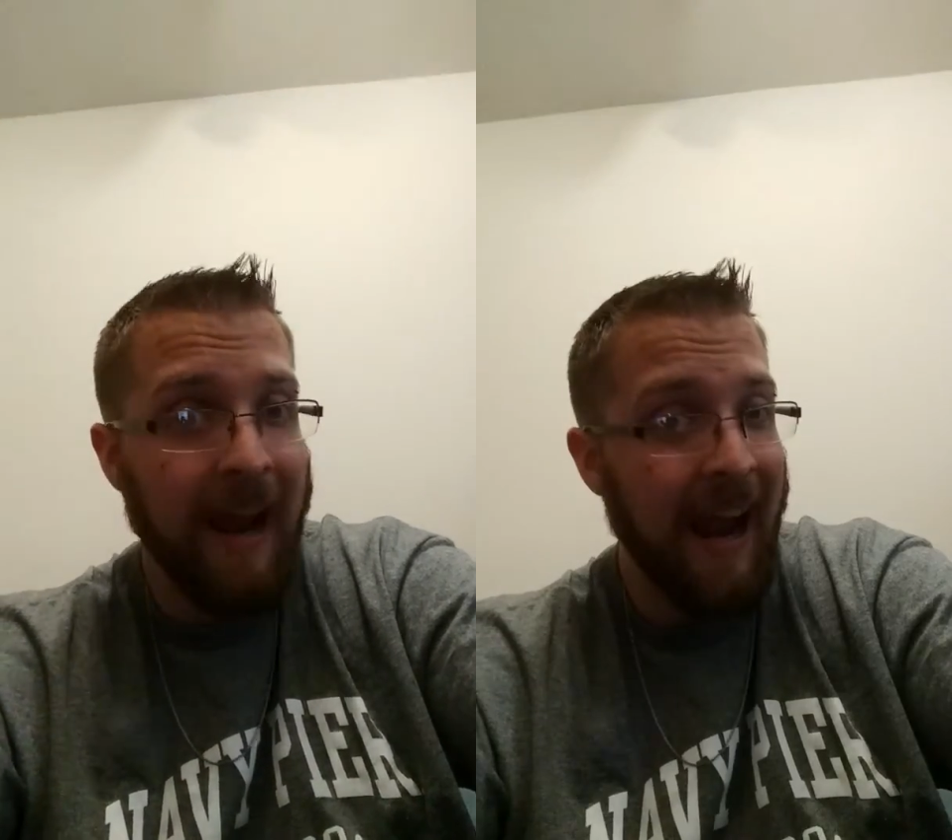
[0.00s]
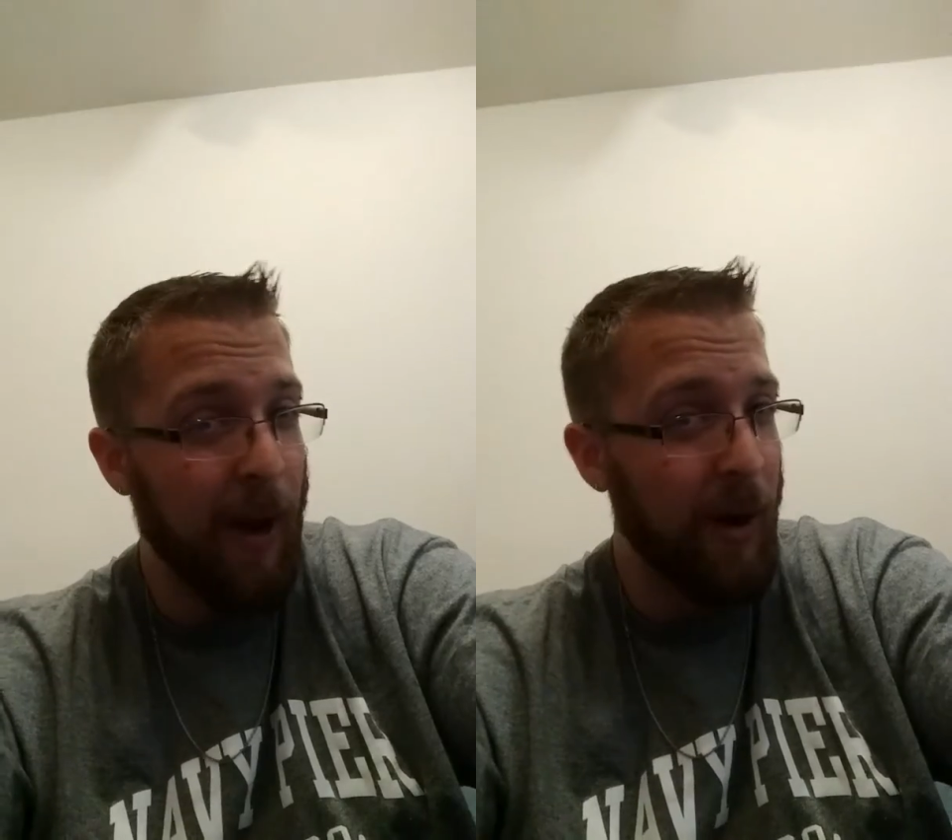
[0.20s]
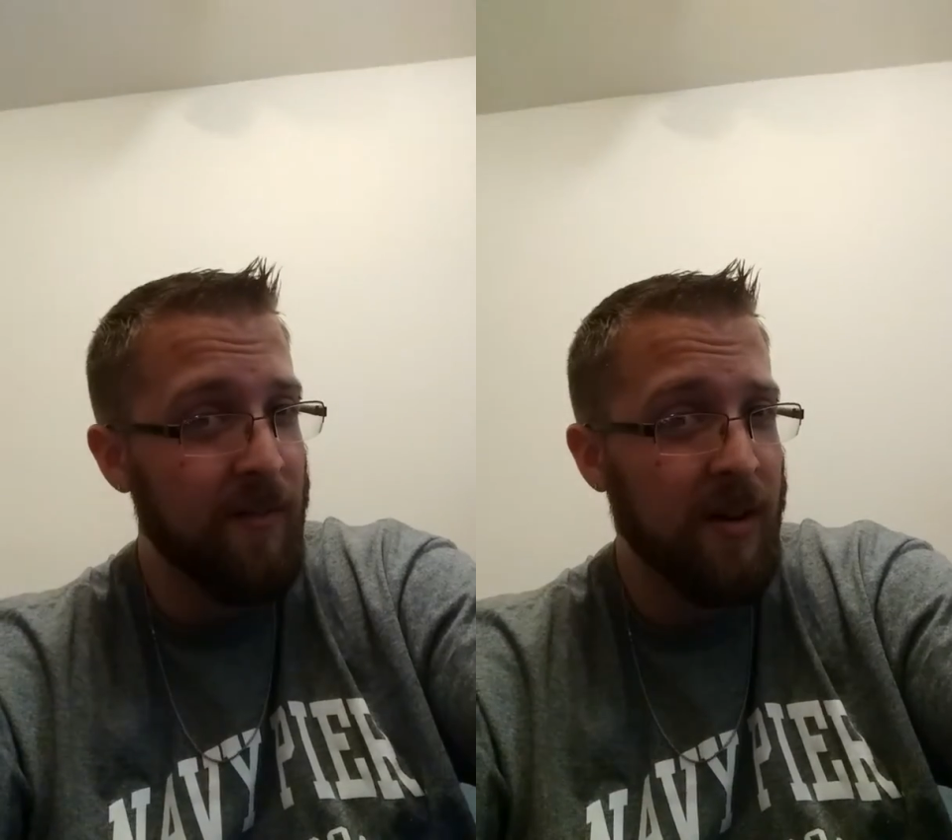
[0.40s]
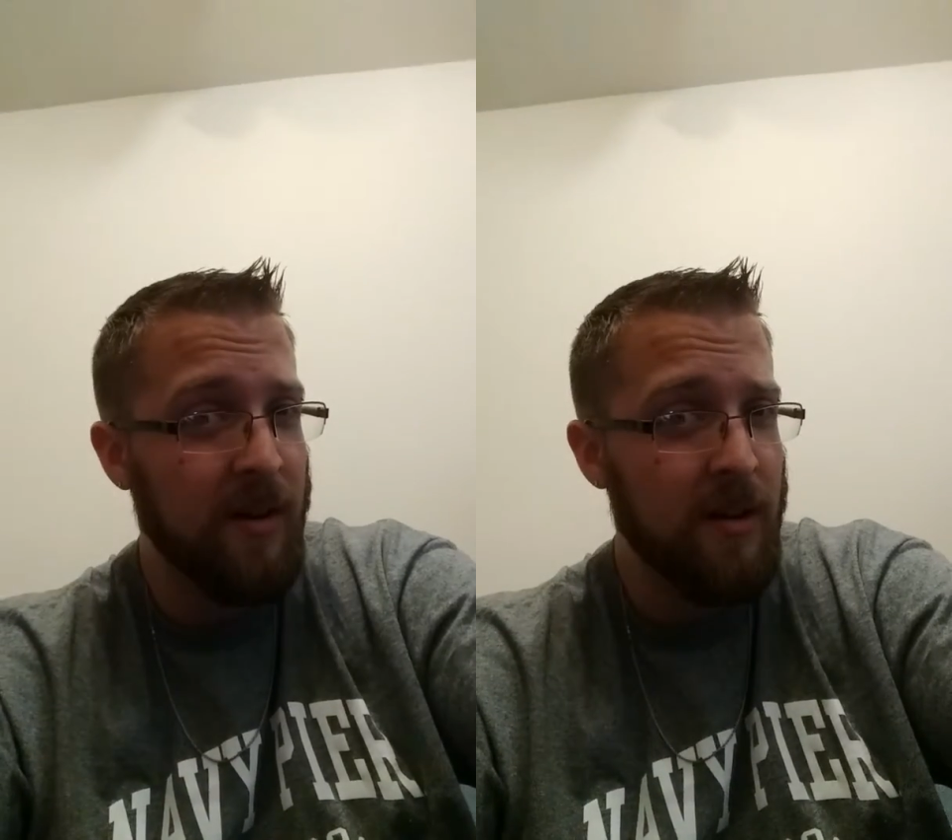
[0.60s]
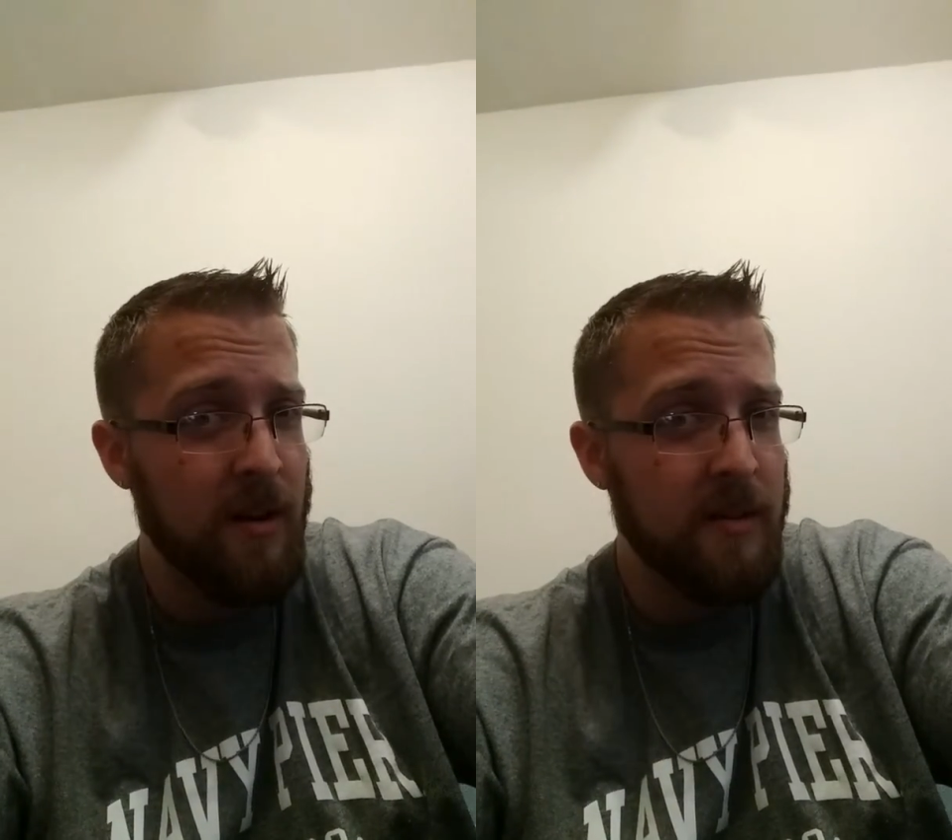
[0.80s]
However,
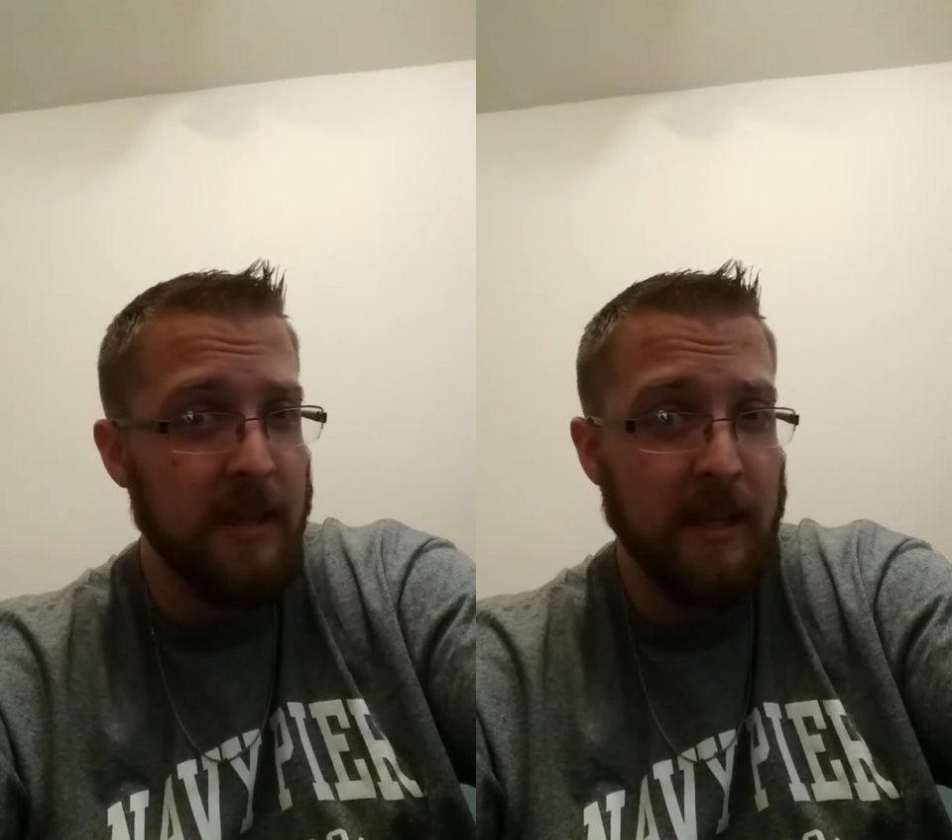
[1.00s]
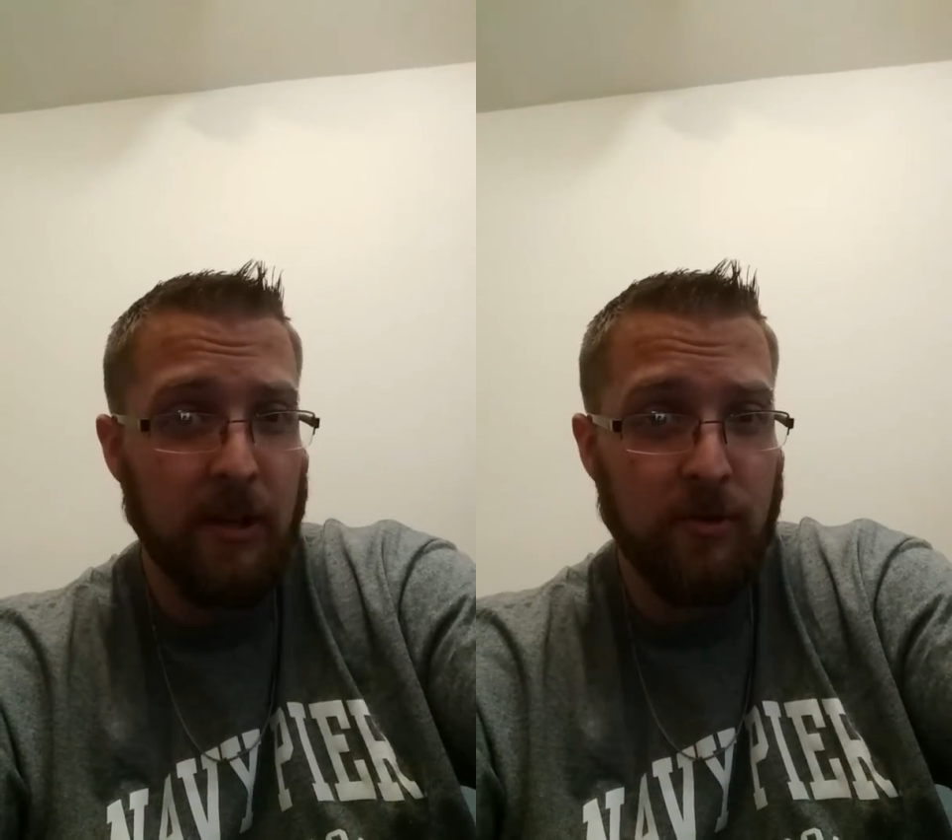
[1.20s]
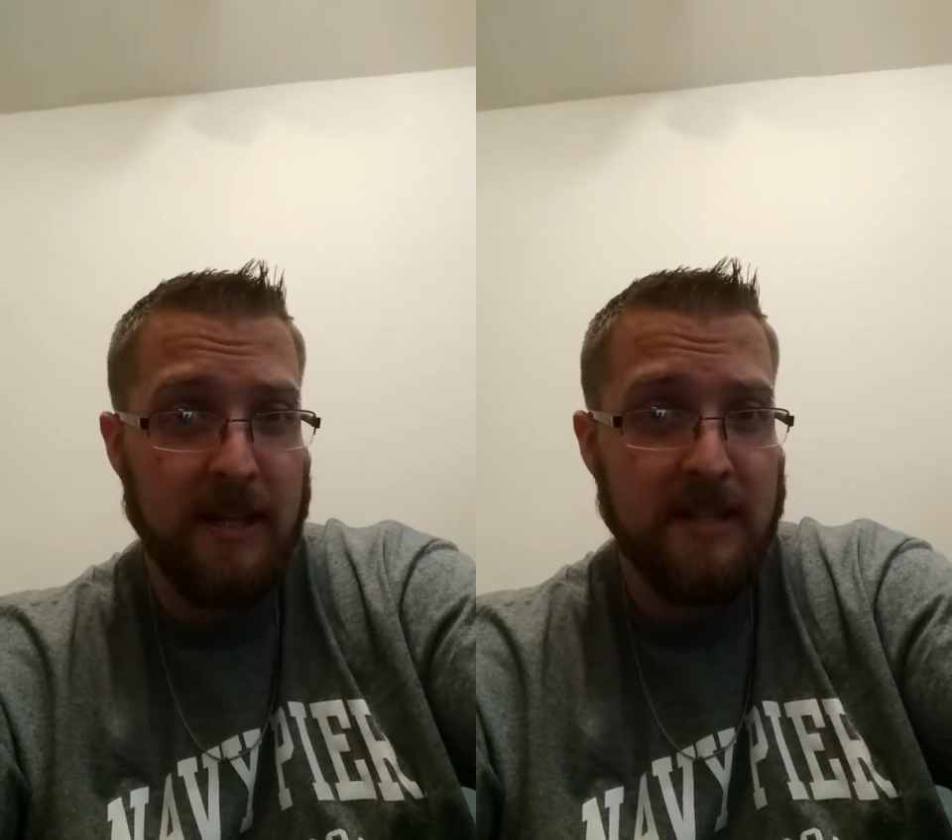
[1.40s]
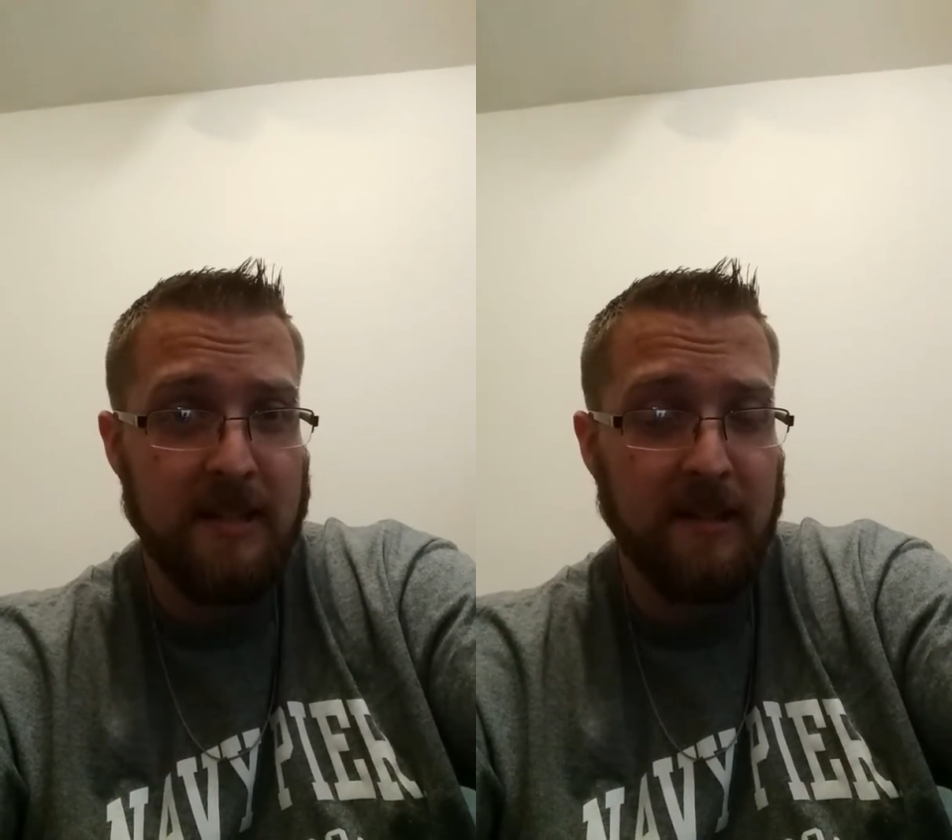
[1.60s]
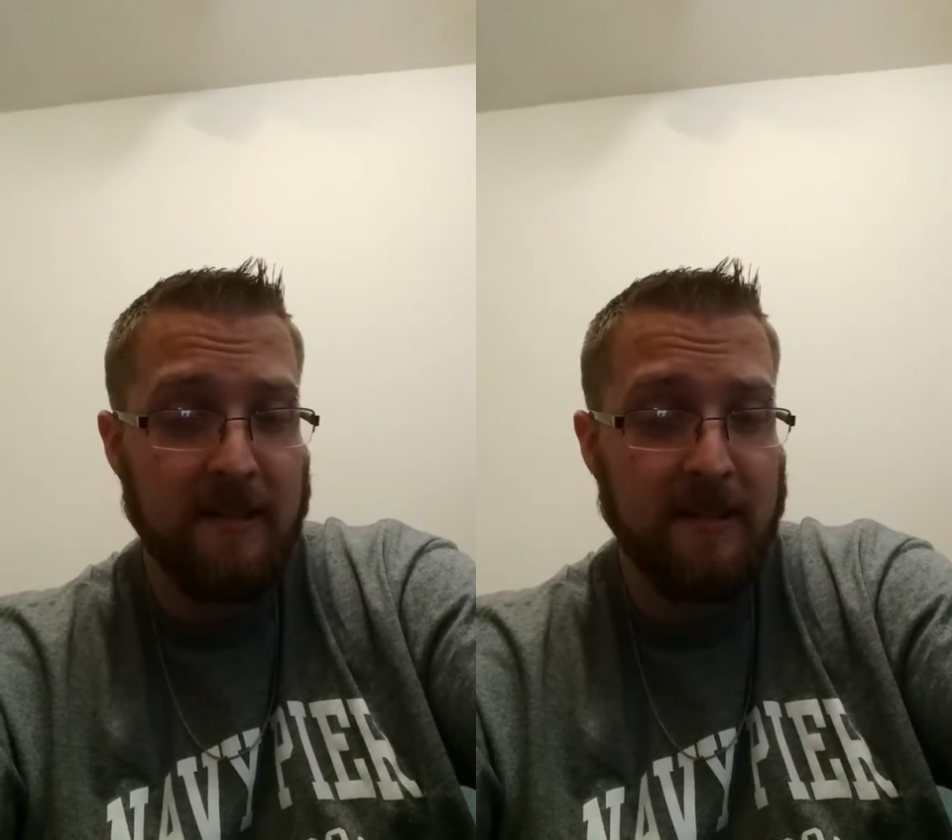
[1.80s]
the increase in